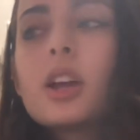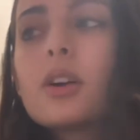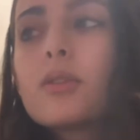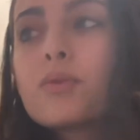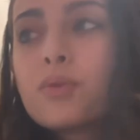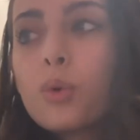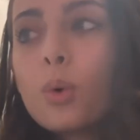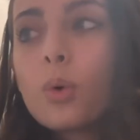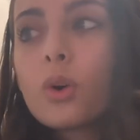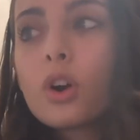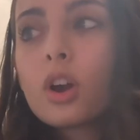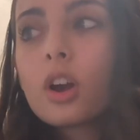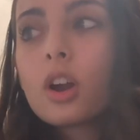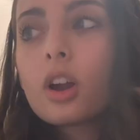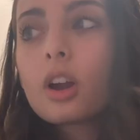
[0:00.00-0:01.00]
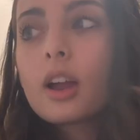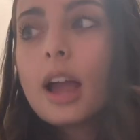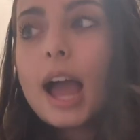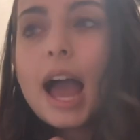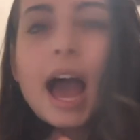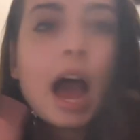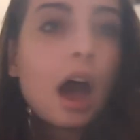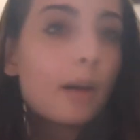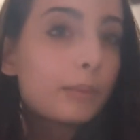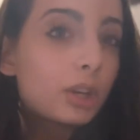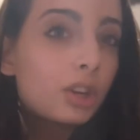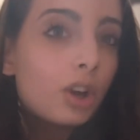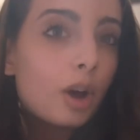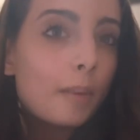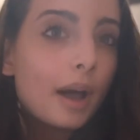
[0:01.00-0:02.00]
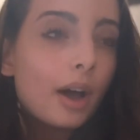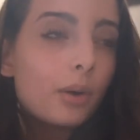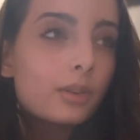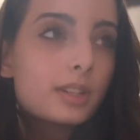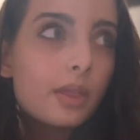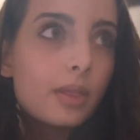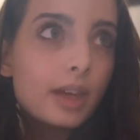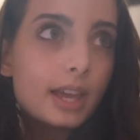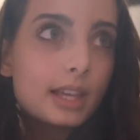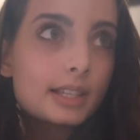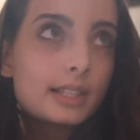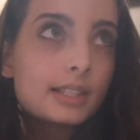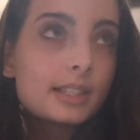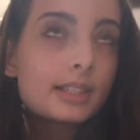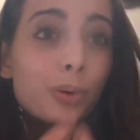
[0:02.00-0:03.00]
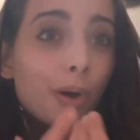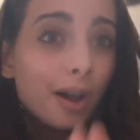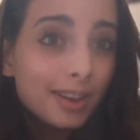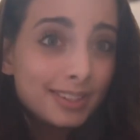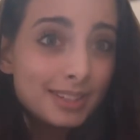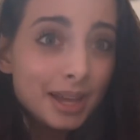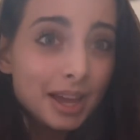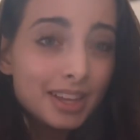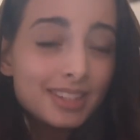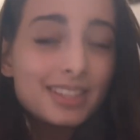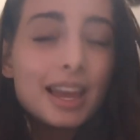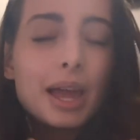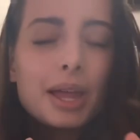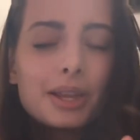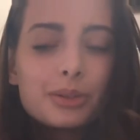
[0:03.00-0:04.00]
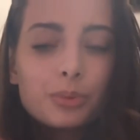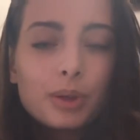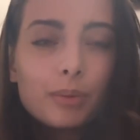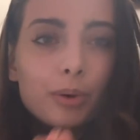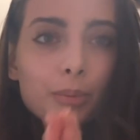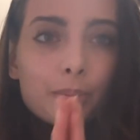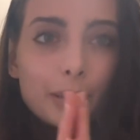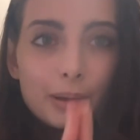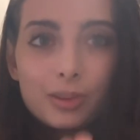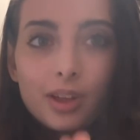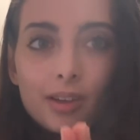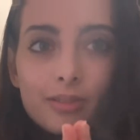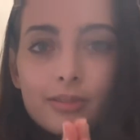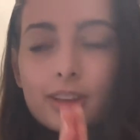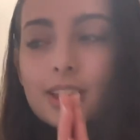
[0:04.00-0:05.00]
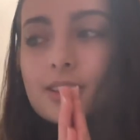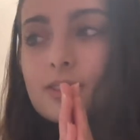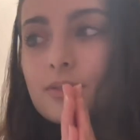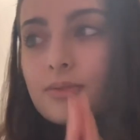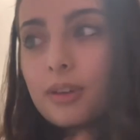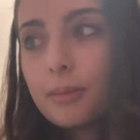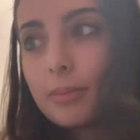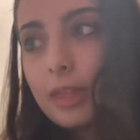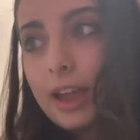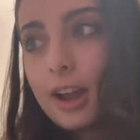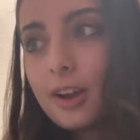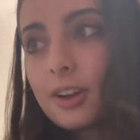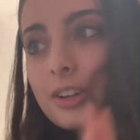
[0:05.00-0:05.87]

for how I'm gonna go about this process, and we will build off of it from there.